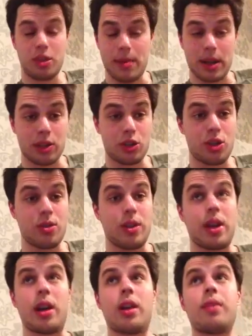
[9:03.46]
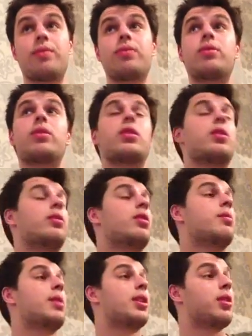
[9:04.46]
Eubank Jr.,
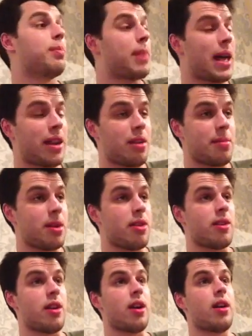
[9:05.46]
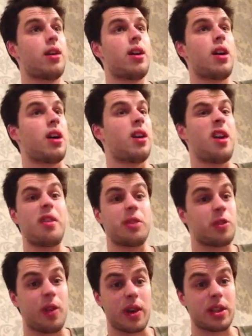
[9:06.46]
Emmanuel Blandamura,
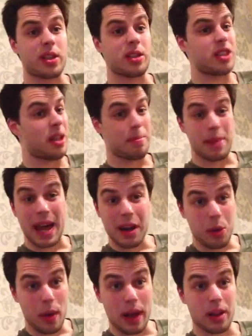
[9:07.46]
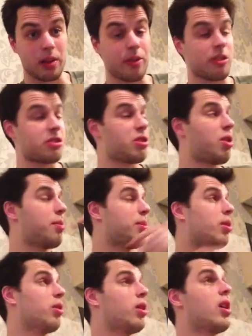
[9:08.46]
other fighters, Nick Blackwell, for
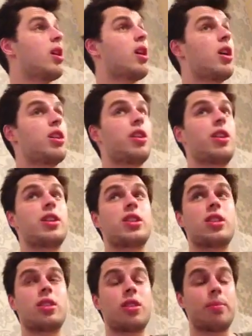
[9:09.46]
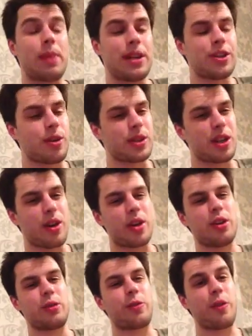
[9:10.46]
example. Billy Joe is a guy
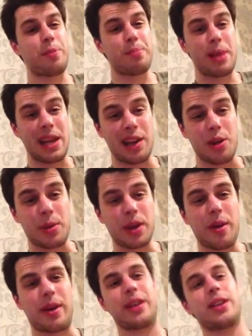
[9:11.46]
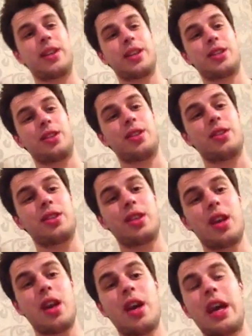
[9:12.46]
who's familiar with going the
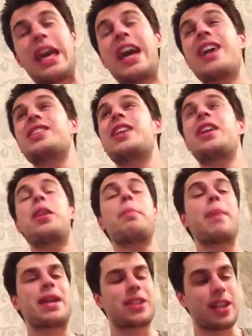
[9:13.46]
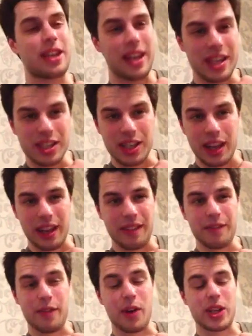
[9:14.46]
distance. He hasn't had the best conditioning
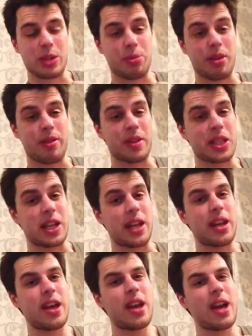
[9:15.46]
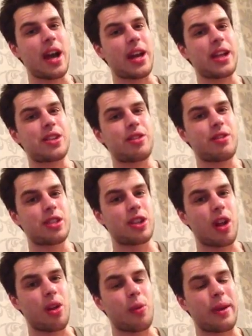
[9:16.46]
in fights previously, and as a
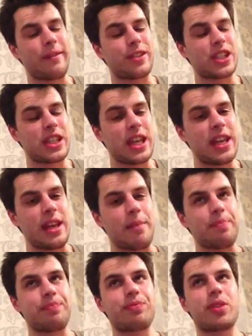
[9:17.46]
result, we've seen him